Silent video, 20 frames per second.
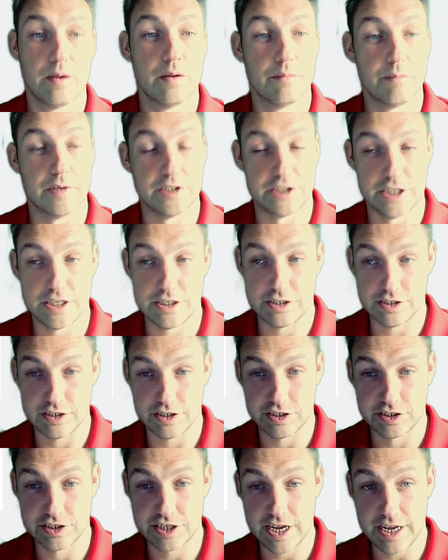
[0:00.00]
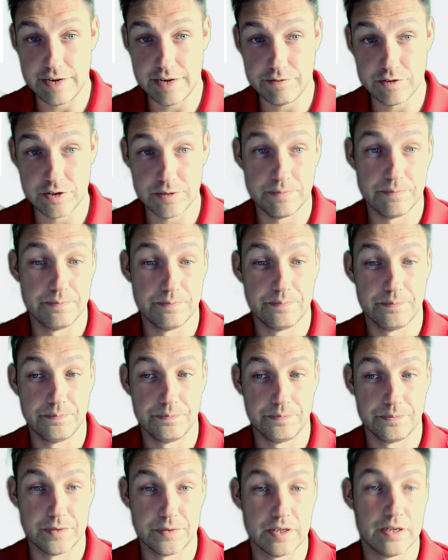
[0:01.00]
My changes are saved.
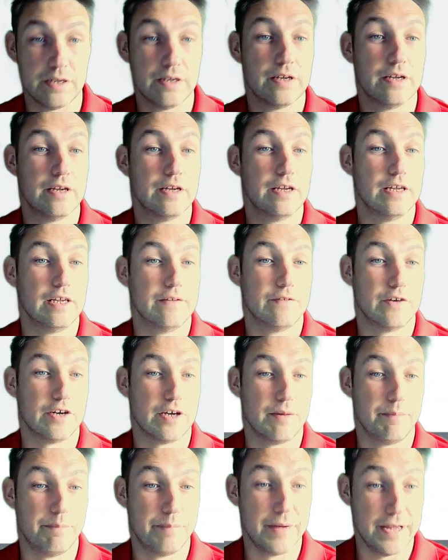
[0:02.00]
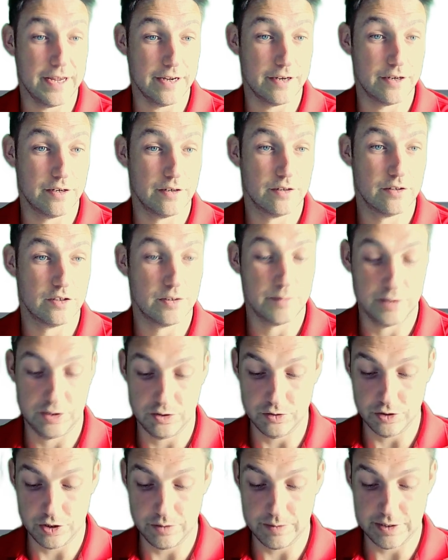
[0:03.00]
If I go back to my
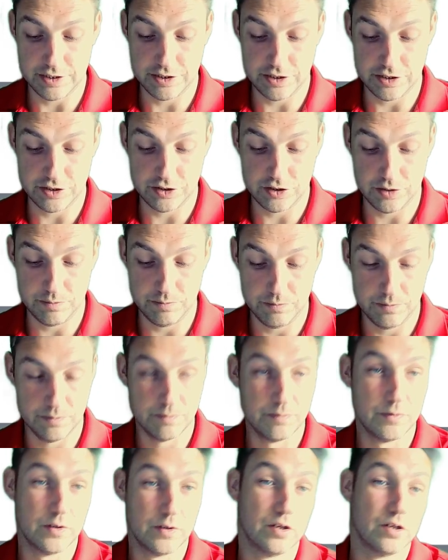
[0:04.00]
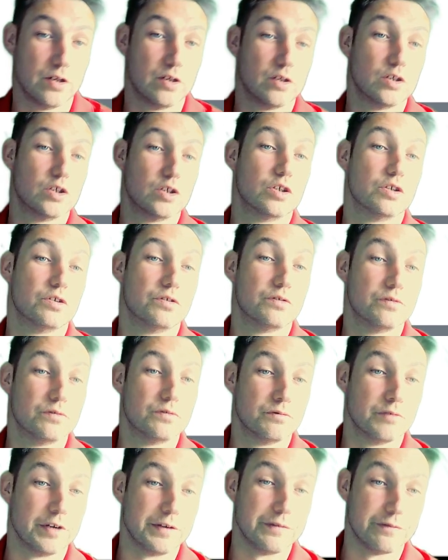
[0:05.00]
DocuWare system,
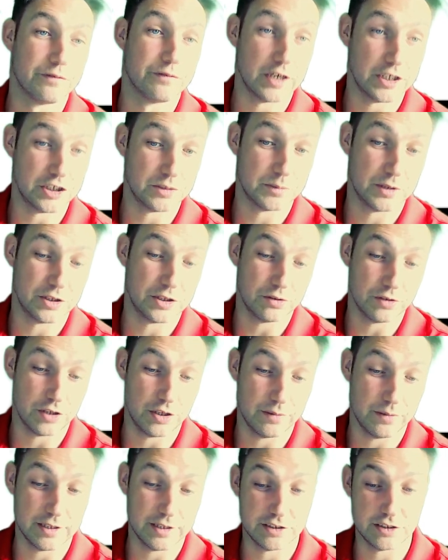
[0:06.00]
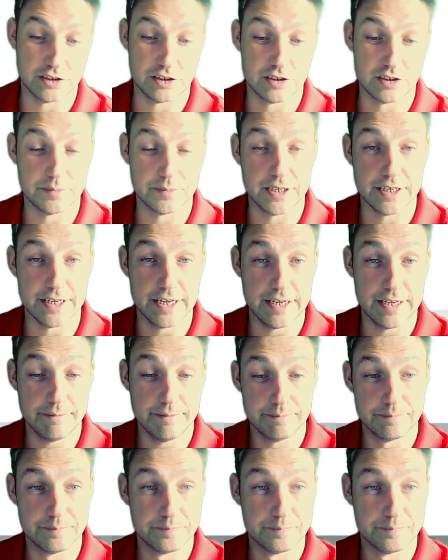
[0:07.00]
refresh my DocuWare system again,